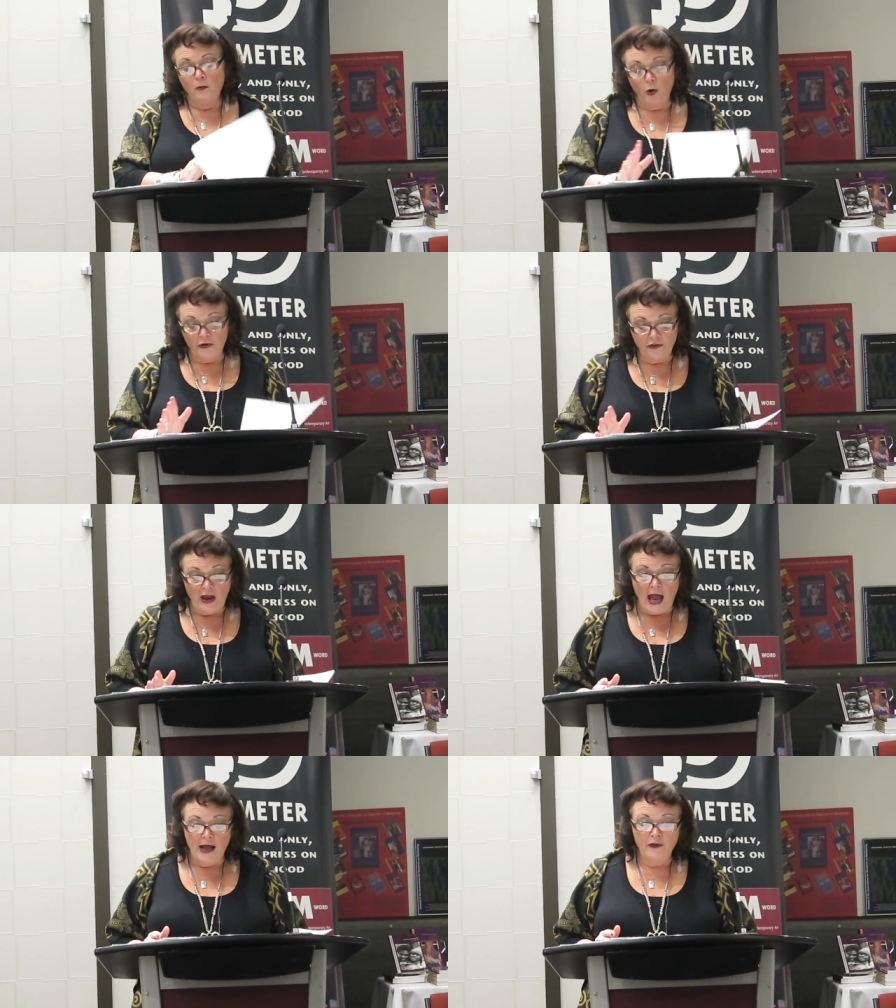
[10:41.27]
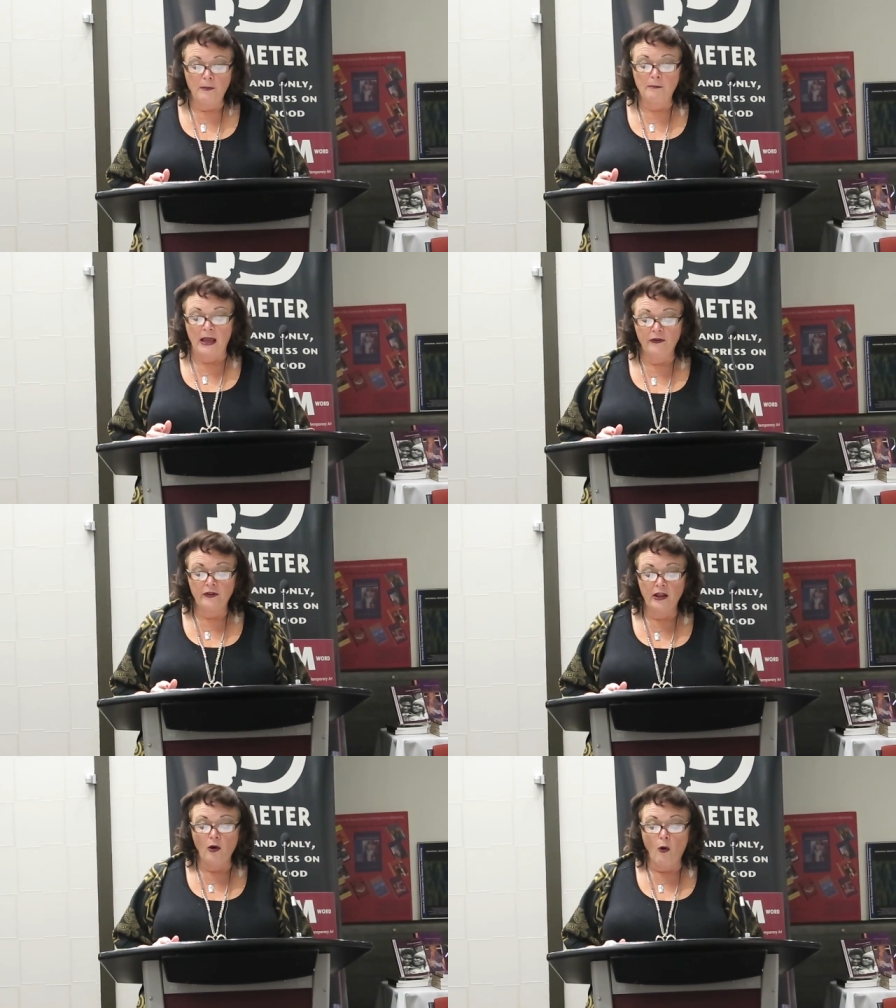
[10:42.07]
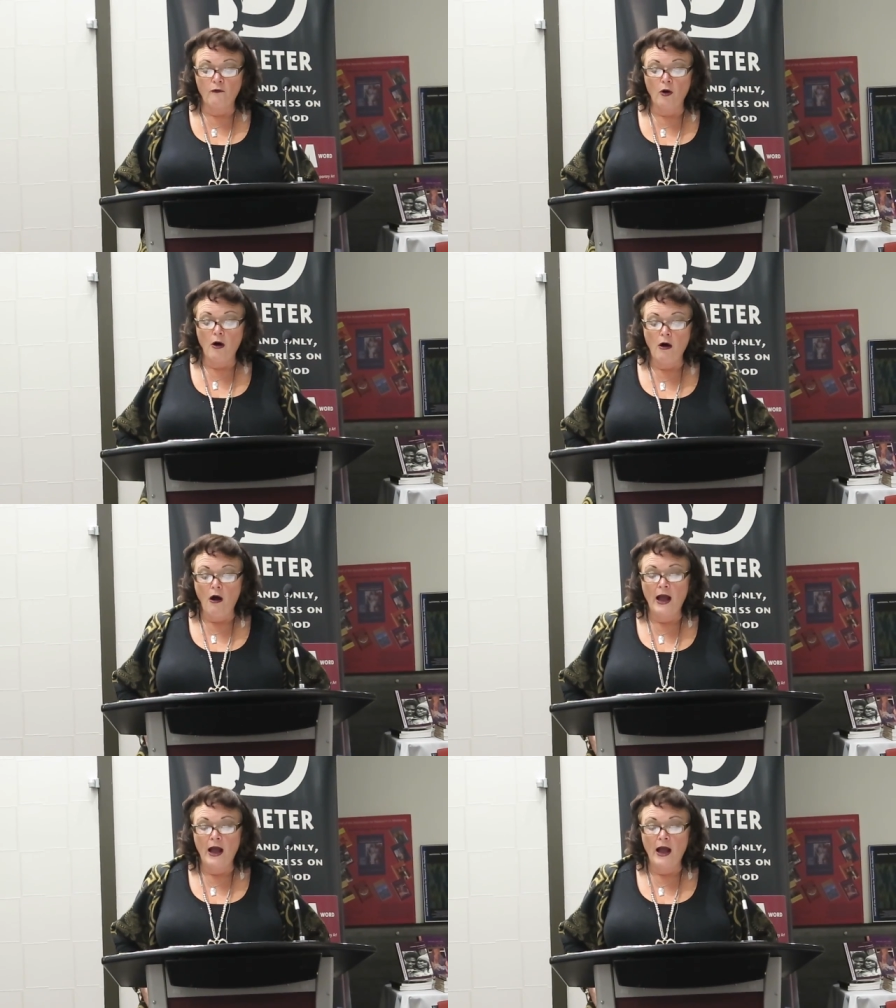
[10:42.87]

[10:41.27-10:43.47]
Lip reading: More stats, but basically overall,